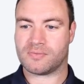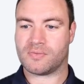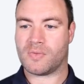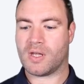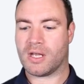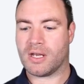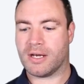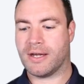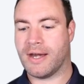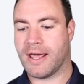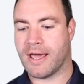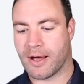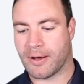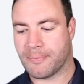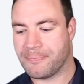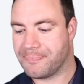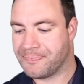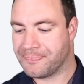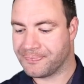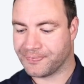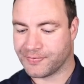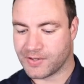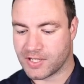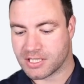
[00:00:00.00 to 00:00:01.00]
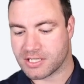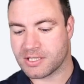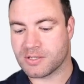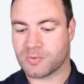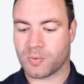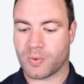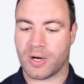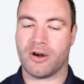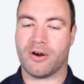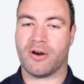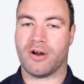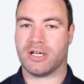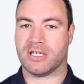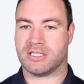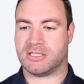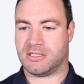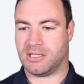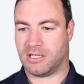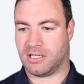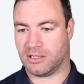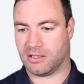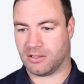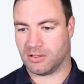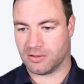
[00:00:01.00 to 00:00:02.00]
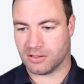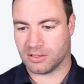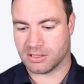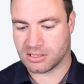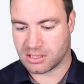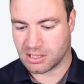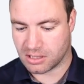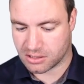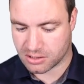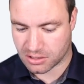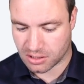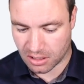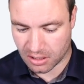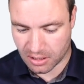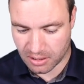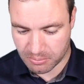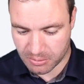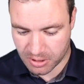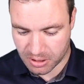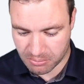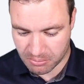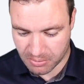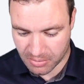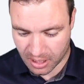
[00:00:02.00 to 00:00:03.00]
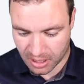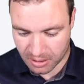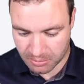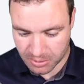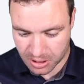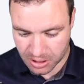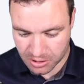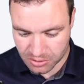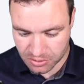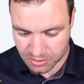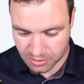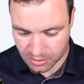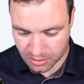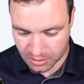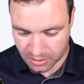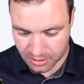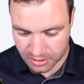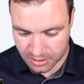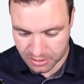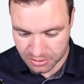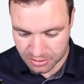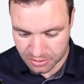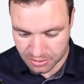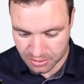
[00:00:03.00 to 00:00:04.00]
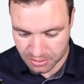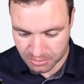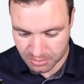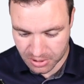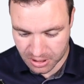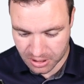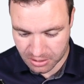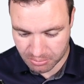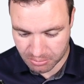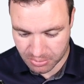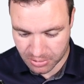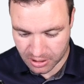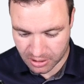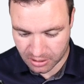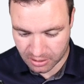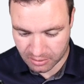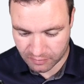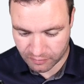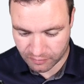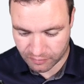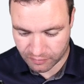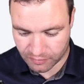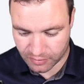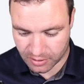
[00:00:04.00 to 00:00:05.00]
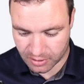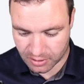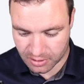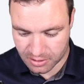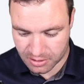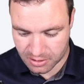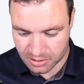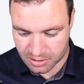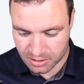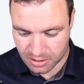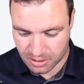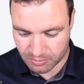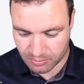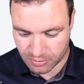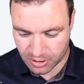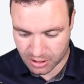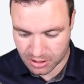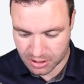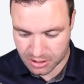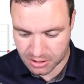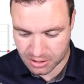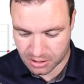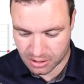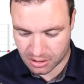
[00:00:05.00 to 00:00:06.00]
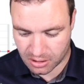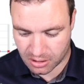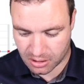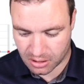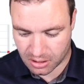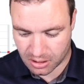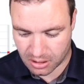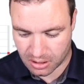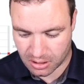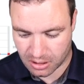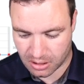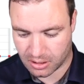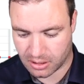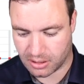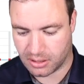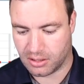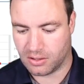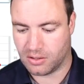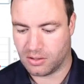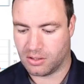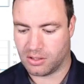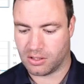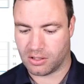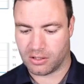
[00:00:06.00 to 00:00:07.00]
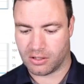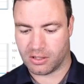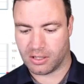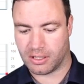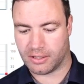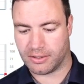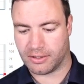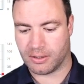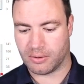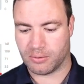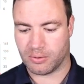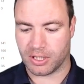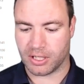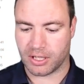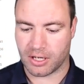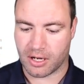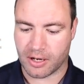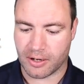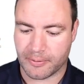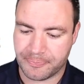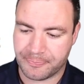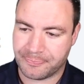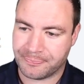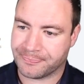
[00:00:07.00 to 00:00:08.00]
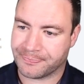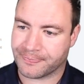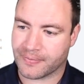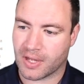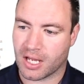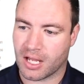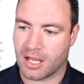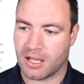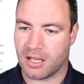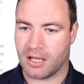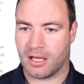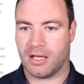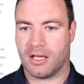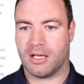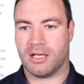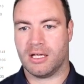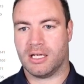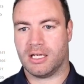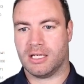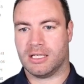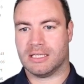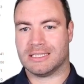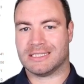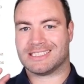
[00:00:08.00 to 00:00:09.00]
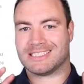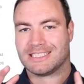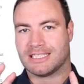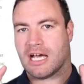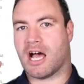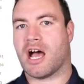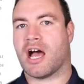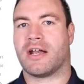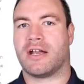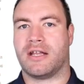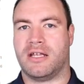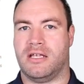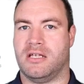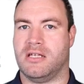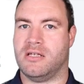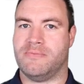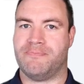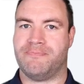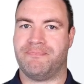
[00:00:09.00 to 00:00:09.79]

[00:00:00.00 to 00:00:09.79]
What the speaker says: Now, this is where I start, guys. So let me maybe try and zoom in a bit for SEMrush. All right, there we go. Start here.